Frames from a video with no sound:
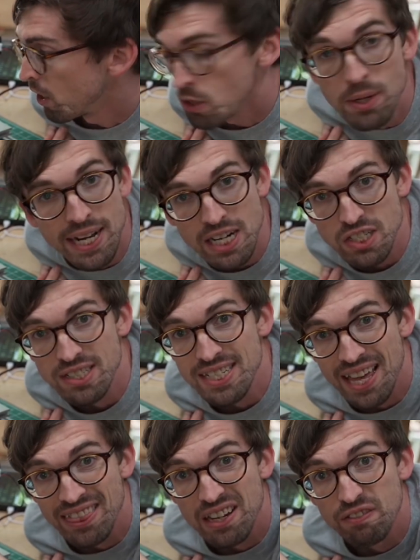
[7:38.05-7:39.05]
You can actually
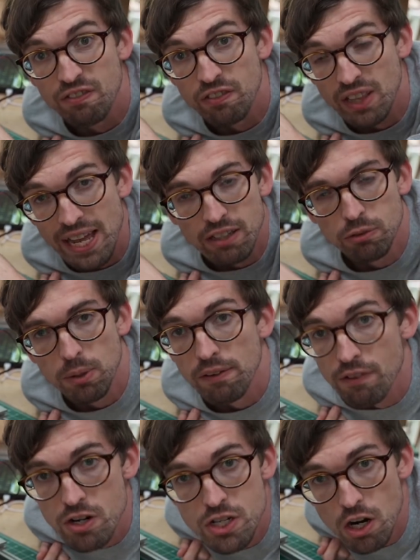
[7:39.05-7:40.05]
see that thing flex when
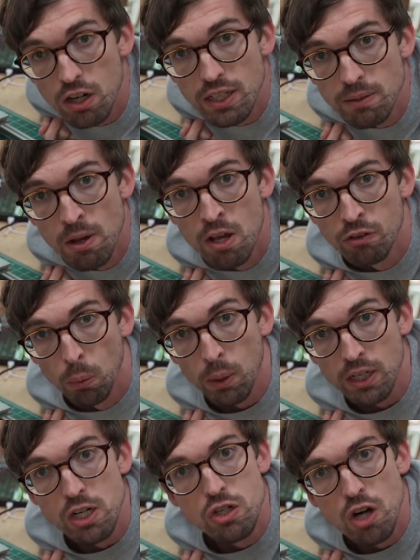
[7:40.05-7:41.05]
it first started. So
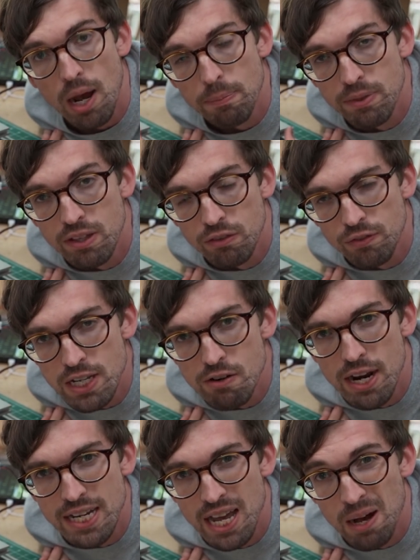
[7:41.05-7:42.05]
we're gonna drop this feed
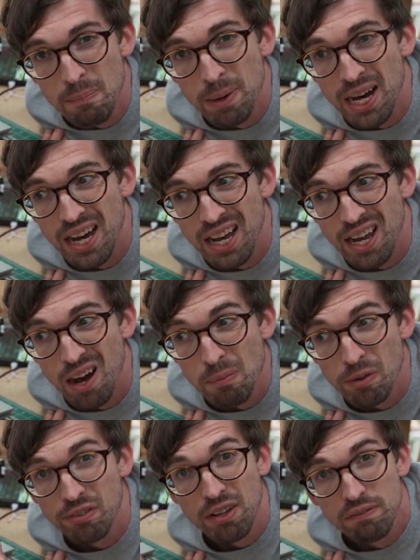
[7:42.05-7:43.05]
rate down by
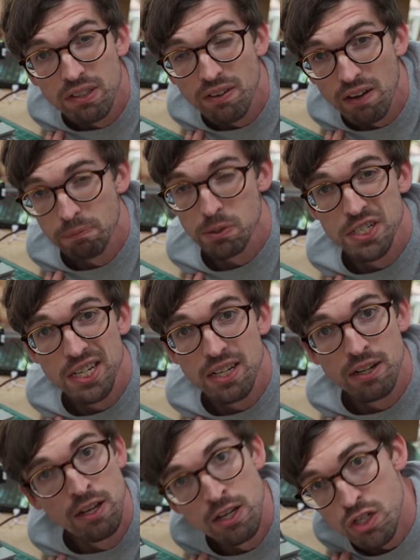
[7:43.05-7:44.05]
almost
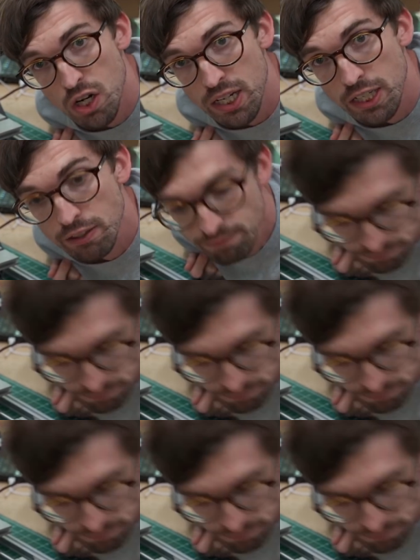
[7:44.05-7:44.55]
75%. Try it again.